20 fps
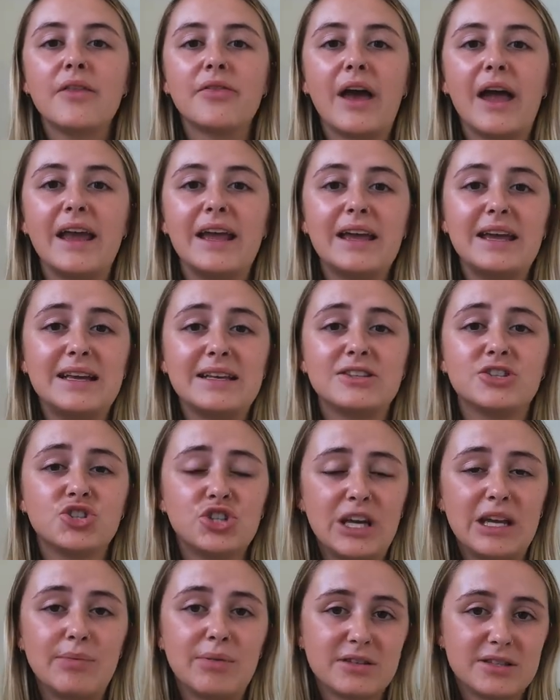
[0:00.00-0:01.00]
that it is
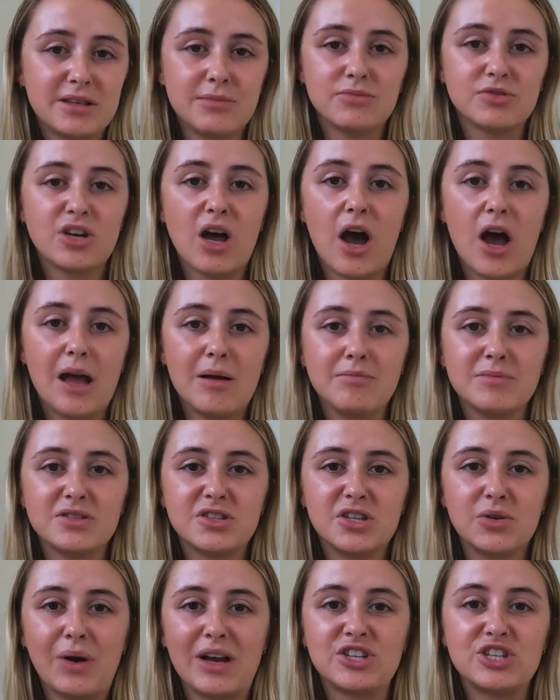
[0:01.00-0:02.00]
cheaper
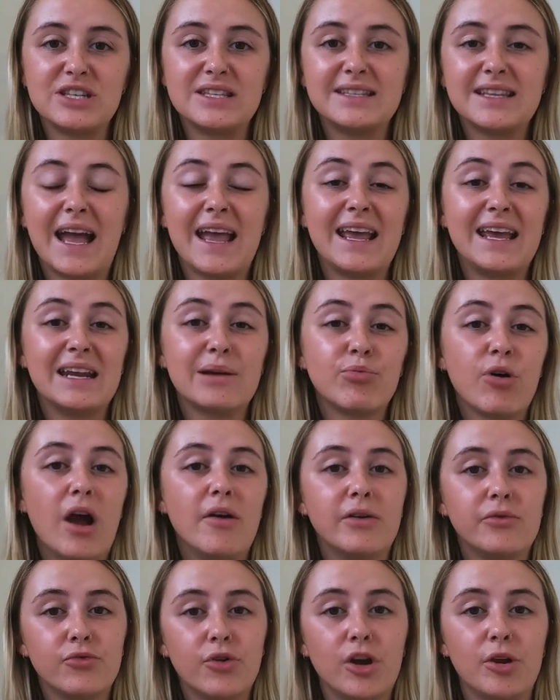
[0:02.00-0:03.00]
sometimes to actually stay in a
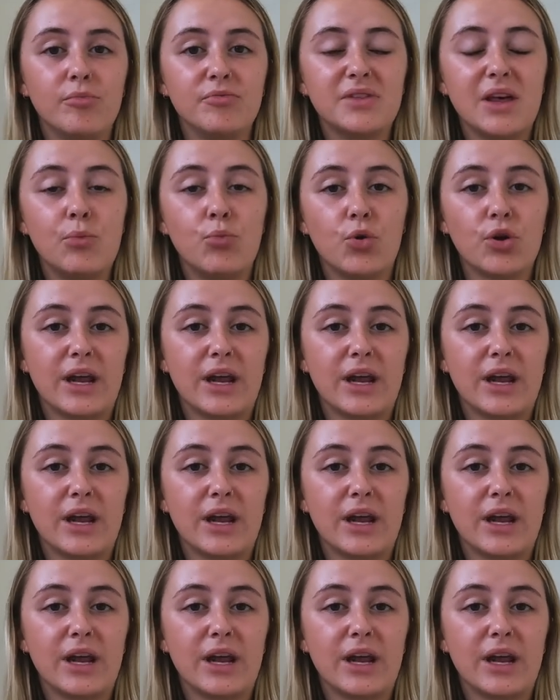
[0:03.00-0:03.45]
private room than